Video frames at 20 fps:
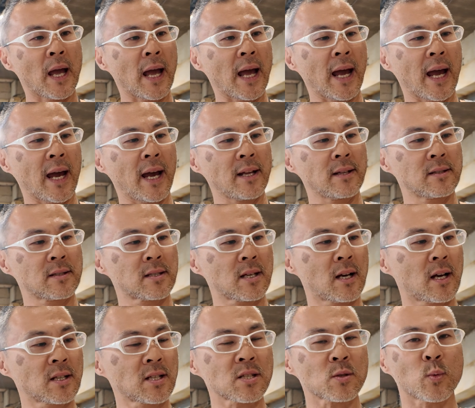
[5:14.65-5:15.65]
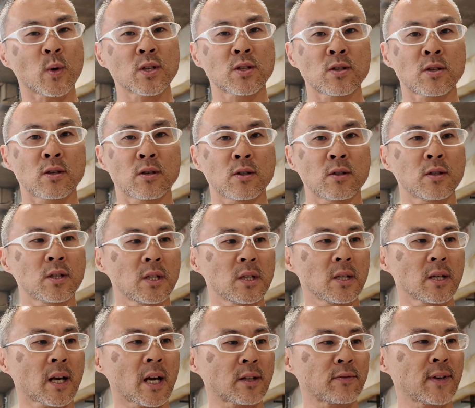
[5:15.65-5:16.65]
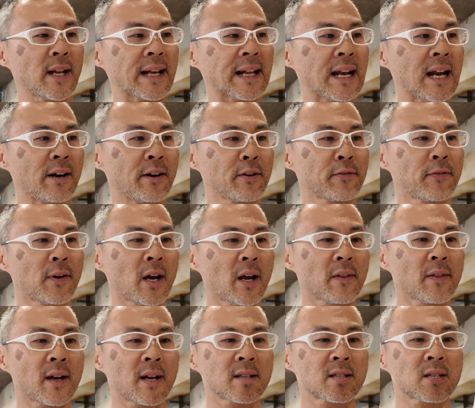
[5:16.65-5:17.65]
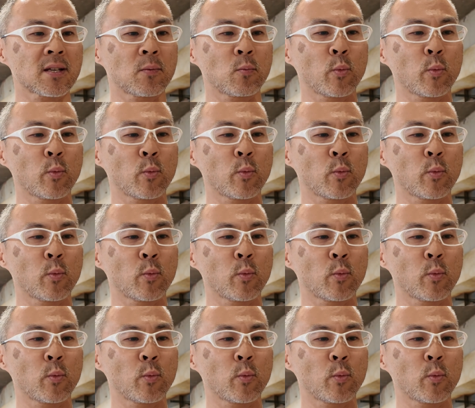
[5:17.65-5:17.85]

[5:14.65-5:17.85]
And I just want to kind of like clarify that